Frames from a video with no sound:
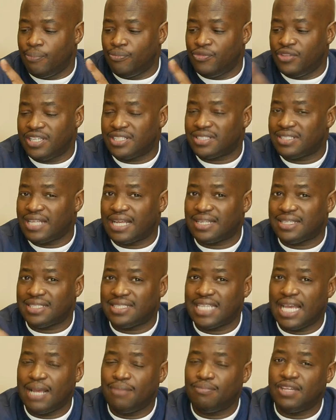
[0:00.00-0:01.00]
dislike the
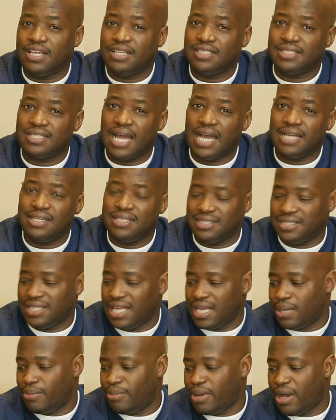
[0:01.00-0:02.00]
same things that I
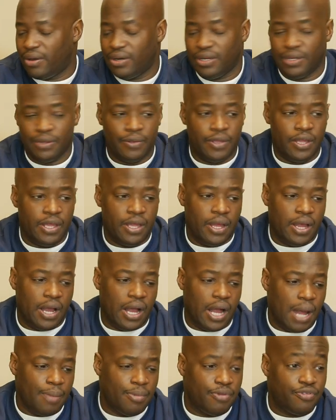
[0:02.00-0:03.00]
dislike about it.
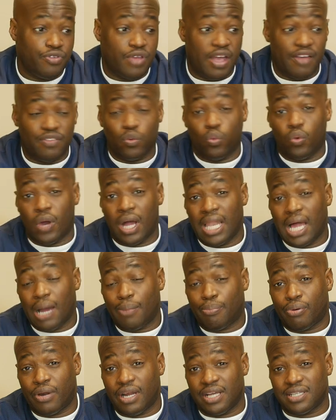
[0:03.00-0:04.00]
If you have the Walla
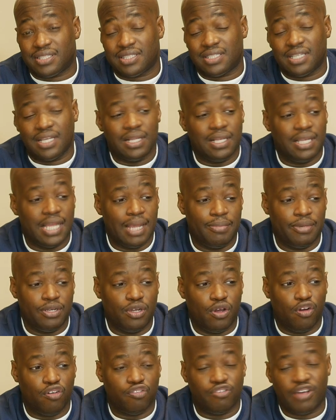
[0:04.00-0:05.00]
press, let me
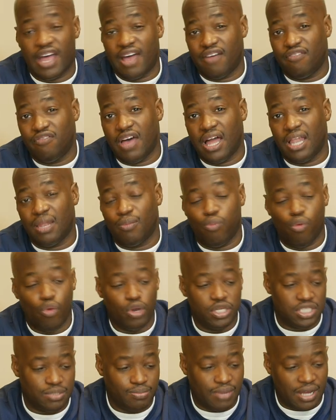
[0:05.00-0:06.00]
know if I have valid
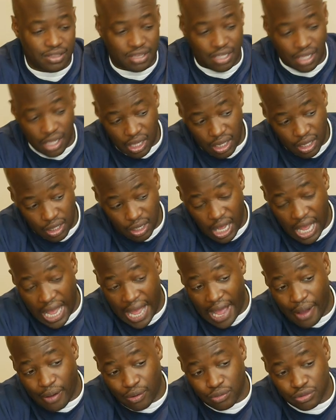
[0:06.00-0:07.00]
points about the
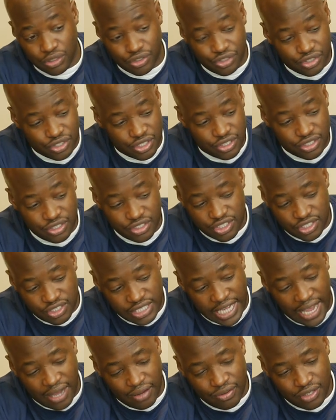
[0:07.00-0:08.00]
loud
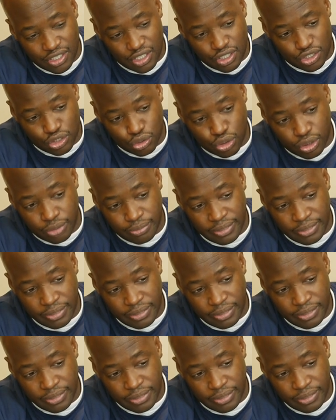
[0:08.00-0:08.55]
sound that the drawer